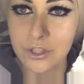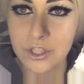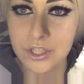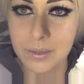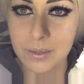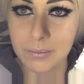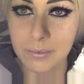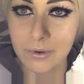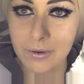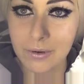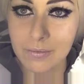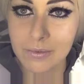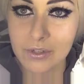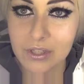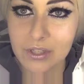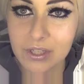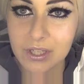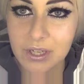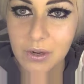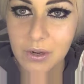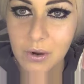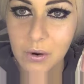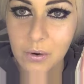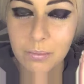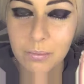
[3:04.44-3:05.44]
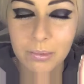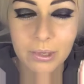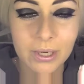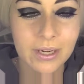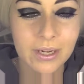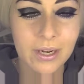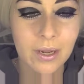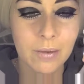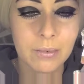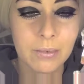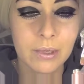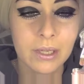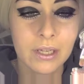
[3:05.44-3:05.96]
shimmer. I'm just going to open it
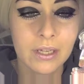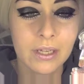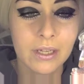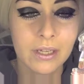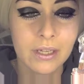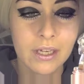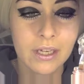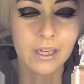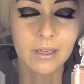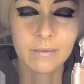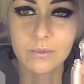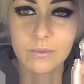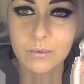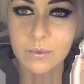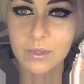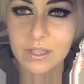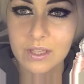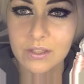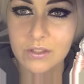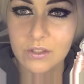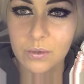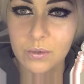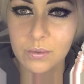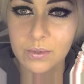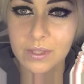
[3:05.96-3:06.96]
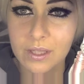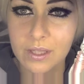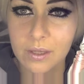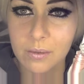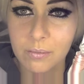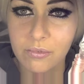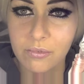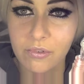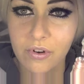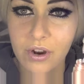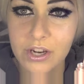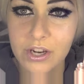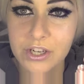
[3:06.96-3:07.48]
up. It comes with its own little
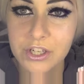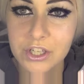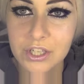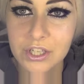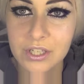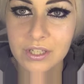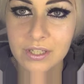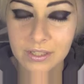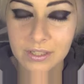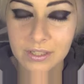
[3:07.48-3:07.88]
brush